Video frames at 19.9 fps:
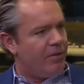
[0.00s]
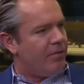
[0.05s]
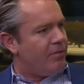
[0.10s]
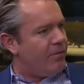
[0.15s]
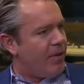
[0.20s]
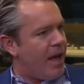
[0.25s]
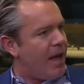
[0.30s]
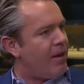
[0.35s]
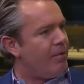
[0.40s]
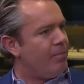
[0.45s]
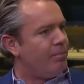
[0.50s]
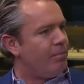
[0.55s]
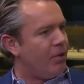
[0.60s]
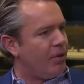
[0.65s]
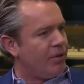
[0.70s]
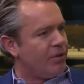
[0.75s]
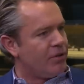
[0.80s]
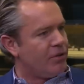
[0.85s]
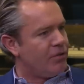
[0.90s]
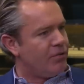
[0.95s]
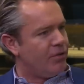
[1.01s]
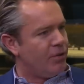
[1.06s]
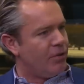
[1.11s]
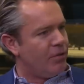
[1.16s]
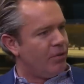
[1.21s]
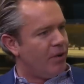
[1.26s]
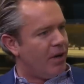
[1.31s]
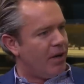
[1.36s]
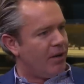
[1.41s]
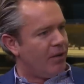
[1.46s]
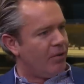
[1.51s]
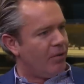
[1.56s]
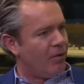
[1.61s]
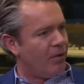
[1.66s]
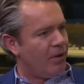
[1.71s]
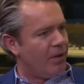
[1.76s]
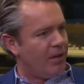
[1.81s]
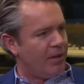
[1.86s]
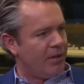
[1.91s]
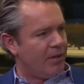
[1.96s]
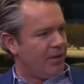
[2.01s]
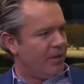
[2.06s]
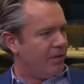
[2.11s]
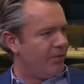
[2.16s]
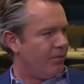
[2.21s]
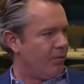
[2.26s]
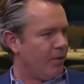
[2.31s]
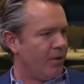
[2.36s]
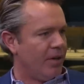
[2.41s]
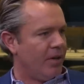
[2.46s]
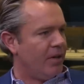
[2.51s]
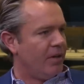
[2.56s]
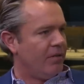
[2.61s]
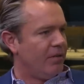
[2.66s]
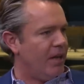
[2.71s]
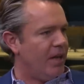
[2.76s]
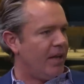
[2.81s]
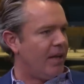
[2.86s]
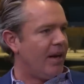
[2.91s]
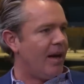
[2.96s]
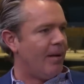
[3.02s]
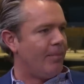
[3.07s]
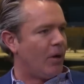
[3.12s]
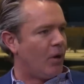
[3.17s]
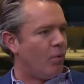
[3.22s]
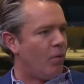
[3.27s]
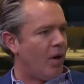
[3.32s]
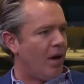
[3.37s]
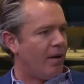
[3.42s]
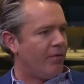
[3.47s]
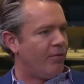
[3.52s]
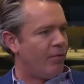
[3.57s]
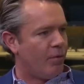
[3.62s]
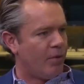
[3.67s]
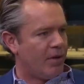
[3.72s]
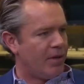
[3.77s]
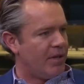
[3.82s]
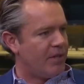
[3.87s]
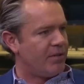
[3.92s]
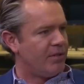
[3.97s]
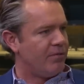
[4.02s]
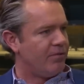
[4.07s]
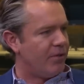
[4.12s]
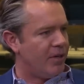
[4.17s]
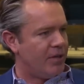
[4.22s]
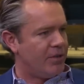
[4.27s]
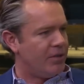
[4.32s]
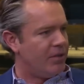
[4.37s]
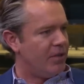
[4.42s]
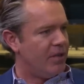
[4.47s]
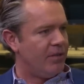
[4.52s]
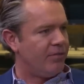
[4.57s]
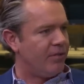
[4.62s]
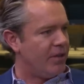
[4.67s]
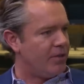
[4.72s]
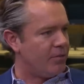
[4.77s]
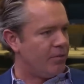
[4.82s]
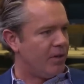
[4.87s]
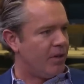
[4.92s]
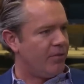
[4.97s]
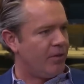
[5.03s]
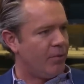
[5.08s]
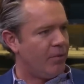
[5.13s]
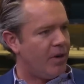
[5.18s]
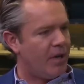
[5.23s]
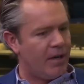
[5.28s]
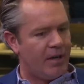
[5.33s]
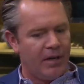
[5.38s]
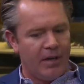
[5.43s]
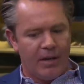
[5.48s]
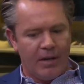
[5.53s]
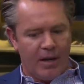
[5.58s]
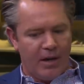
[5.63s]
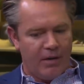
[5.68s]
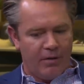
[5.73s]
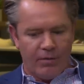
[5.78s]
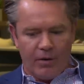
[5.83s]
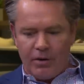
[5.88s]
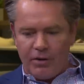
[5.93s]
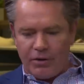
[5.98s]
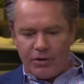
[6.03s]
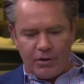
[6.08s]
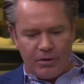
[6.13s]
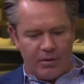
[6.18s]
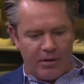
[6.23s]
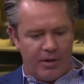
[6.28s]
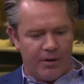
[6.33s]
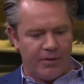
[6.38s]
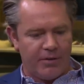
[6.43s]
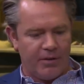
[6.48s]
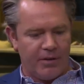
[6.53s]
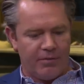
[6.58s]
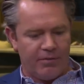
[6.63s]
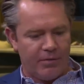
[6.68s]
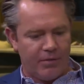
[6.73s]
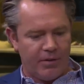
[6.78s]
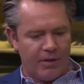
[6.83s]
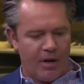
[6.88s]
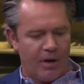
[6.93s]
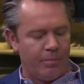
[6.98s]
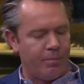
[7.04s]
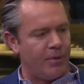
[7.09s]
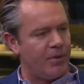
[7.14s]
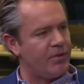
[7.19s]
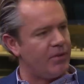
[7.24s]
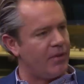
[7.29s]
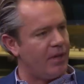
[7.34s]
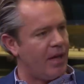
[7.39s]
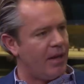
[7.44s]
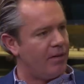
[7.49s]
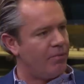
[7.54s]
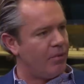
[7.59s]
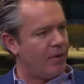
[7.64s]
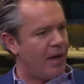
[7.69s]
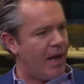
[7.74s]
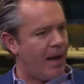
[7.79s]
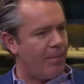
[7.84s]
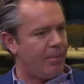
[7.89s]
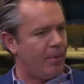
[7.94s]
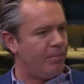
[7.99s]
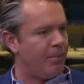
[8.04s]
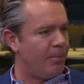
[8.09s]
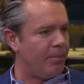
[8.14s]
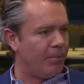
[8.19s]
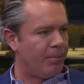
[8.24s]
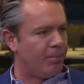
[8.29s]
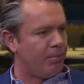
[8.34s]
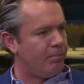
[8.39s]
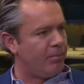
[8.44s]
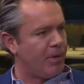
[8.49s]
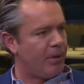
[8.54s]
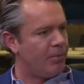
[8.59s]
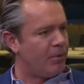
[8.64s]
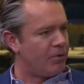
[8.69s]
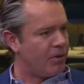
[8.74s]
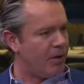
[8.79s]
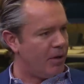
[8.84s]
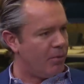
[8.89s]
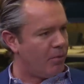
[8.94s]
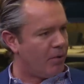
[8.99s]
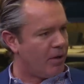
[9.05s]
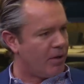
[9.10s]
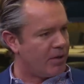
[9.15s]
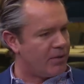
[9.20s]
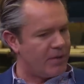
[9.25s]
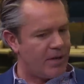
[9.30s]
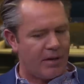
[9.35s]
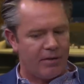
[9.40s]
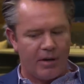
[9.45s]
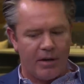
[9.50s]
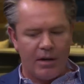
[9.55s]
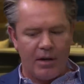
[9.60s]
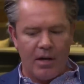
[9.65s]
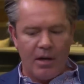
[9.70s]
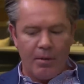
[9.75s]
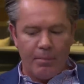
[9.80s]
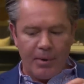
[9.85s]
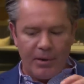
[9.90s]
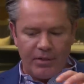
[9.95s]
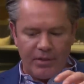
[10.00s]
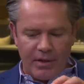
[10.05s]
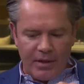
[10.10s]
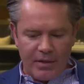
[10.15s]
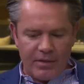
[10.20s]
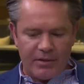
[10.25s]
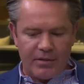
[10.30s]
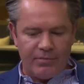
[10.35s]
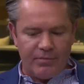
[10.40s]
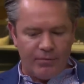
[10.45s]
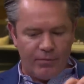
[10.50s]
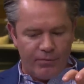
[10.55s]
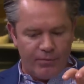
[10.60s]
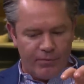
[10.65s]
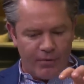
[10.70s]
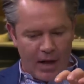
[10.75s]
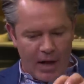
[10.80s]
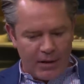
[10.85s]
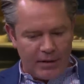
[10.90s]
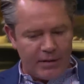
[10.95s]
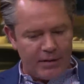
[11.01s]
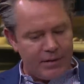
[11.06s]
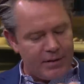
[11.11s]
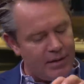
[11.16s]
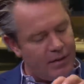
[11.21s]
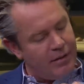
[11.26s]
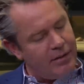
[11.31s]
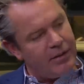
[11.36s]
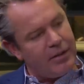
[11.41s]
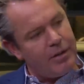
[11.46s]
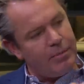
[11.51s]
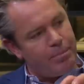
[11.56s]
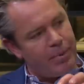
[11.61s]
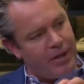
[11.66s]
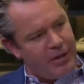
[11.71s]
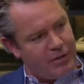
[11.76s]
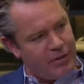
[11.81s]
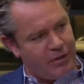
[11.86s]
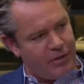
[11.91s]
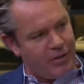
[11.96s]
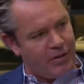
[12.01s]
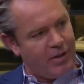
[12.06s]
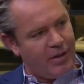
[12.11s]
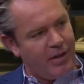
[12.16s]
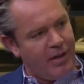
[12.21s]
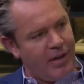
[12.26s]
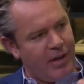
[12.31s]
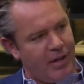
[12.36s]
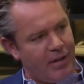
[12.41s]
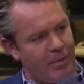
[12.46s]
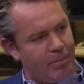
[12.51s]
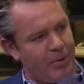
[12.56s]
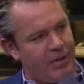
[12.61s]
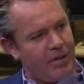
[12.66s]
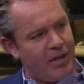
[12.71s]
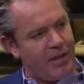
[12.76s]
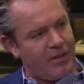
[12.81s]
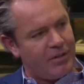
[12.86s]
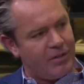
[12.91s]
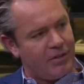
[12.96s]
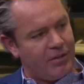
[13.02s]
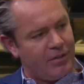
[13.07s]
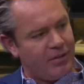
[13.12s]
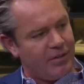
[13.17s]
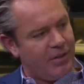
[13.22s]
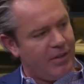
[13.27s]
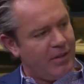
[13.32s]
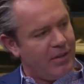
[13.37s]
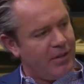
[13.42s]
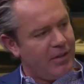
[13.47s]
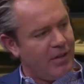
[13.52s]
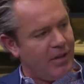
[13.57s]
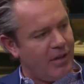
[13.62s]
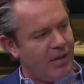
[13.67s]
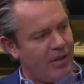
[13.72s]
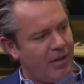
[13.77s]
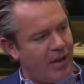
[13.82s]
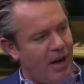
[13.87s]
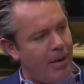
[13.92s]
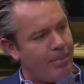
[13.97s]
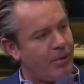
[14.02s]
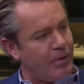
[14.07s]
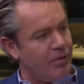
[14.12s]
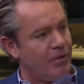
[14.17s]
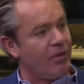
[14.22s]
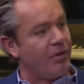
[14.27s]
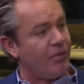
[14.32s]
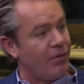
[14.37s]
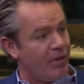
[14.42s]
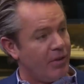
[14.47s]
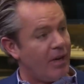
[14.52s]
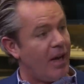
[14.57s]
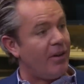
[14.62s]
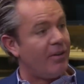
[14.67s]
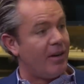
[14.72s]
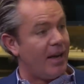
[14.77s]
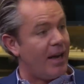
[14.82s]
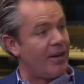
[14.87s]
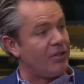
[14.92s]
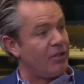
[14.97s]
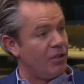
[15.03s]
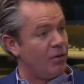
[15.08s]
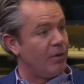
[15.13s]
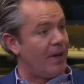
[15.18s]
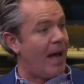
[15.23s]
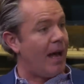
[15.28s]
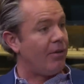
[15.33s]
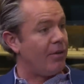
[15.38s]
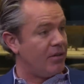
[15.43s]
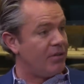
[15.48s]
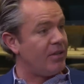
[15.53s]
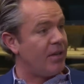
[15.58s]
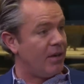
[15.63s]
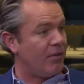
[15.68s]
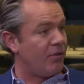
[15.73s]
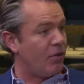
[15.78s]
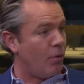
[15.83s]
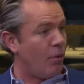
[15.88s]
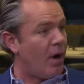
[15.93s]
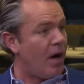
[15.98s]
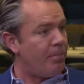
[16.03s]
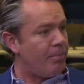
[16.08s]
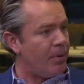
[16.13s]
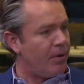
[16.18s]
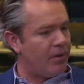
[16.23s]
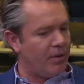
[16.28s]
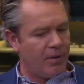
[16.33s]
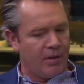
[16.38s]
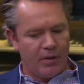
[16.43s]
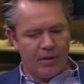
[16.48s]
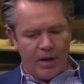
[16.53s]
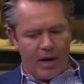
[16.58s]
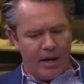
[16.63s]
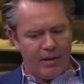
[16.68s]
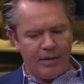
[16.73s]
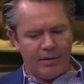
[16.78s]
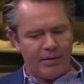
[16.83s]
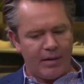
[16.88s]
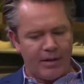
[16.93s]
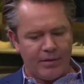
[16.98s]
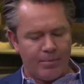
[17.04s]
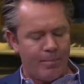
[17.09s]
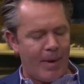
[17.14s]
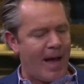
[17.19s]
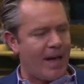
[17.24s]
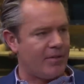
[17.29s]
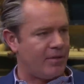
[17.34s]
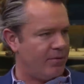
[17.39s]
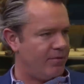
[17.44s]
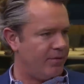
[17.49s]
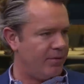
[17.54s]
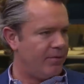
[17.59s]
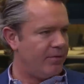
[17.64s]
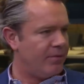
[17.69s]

have had a bullish view on oil if we're in economic quad four, disinflation, deflation, whatever you want. And you've already shown all the different outputs of that, what happened, people blame the trade war, et cetera. But this volatility picture and the potential uh, opportunity for the dollar to actually go down instead of go up, well, I think that's massive.